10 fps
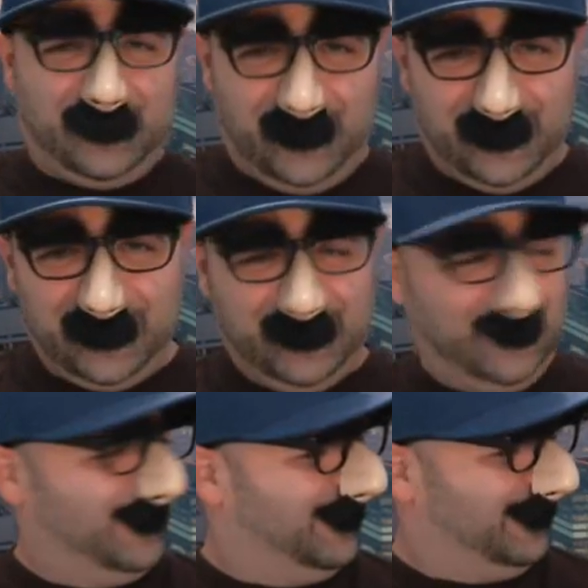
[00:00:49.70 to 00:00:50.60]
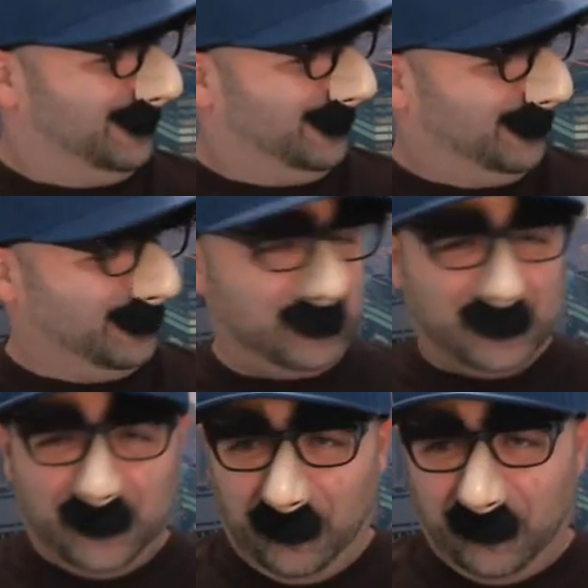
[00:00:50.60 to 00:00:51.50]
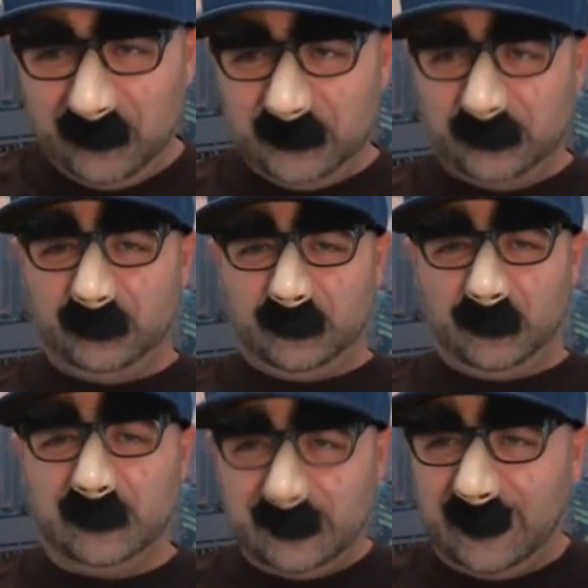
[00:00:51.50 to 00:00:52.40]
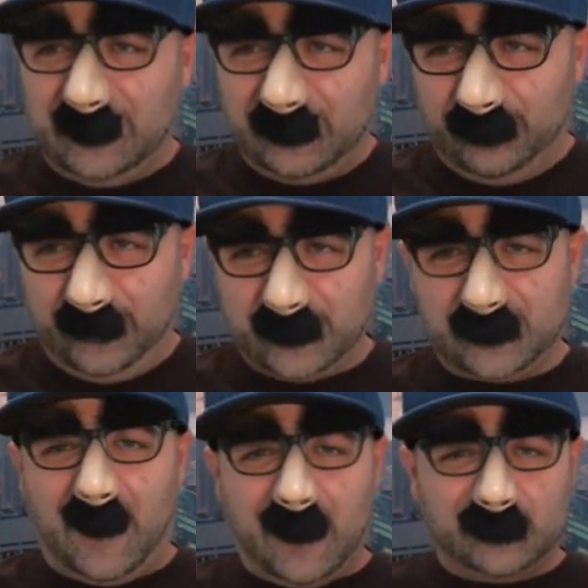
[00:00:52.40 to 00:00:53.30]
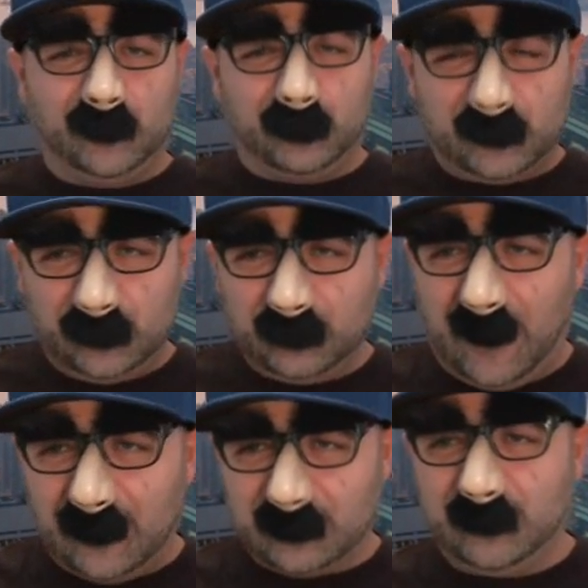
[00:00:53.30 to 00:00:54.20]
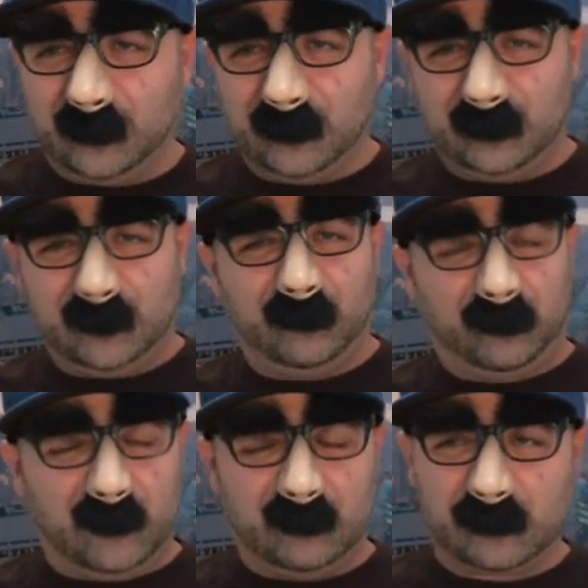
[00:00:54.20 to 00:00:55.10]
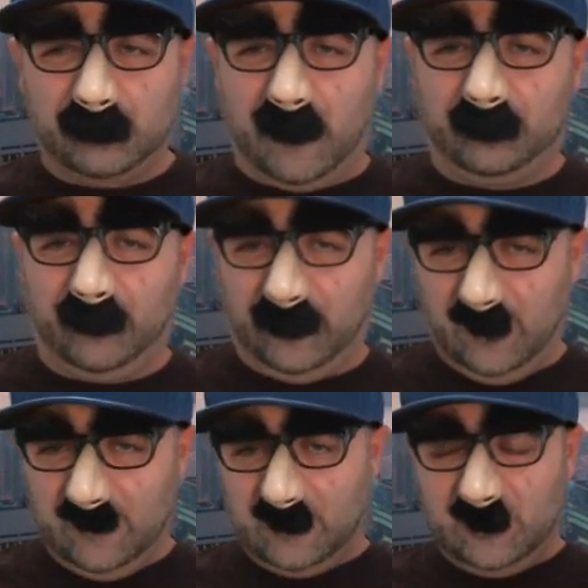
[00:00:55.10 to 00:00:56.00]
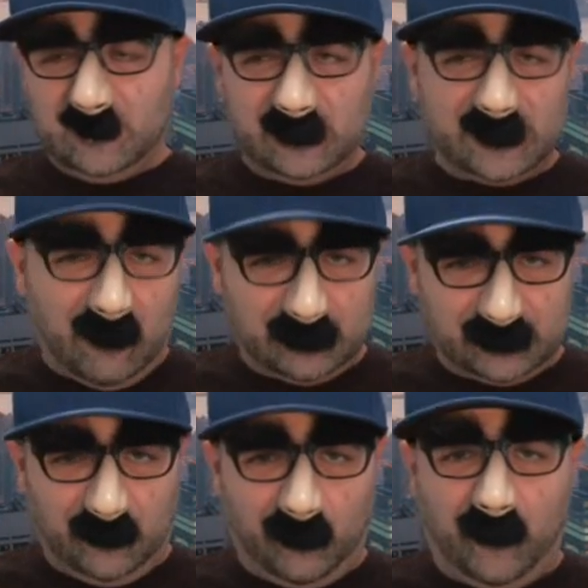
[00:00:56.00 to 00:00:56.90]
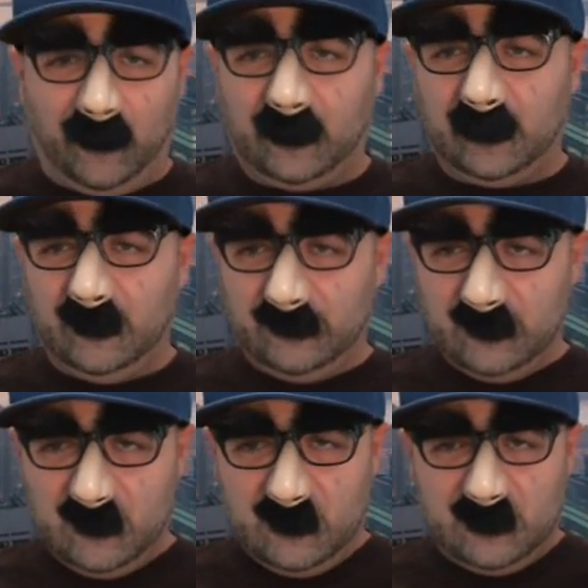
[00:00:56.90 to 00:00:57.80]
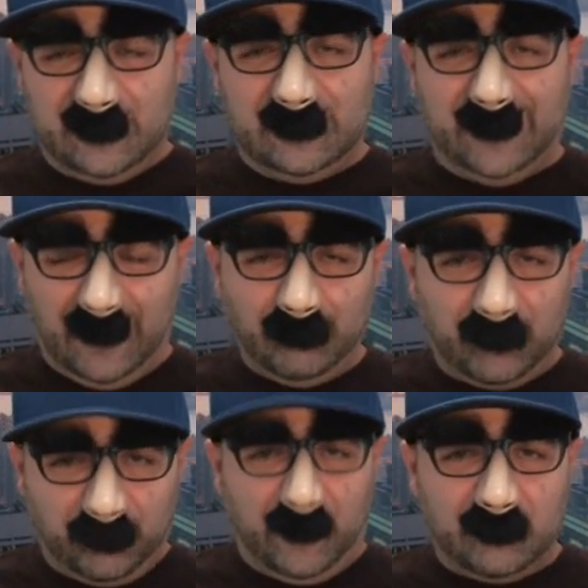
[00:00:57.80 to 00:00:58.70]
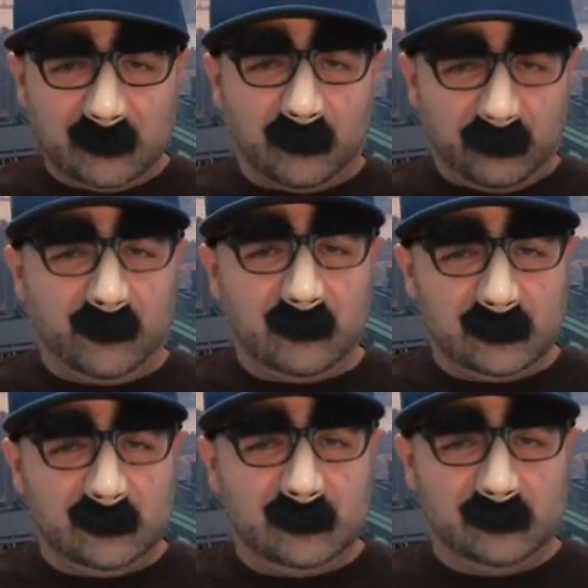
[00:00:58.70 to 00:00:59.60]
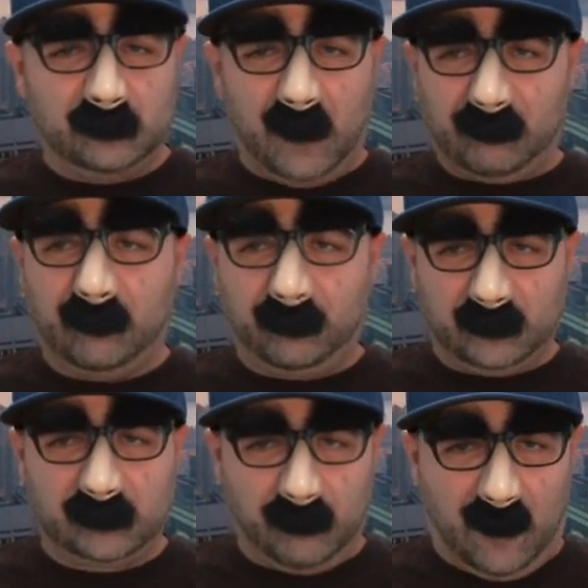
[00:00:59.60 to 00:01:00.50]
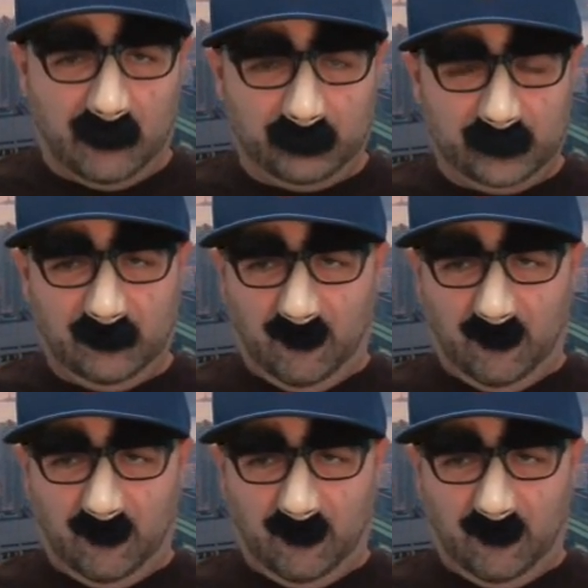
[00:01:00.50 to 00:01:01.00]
okay, here we go. Once again, the official October 2013 fragrance swap thread. This is how it's going to work. You name the fragrance or fragrances you have up for swap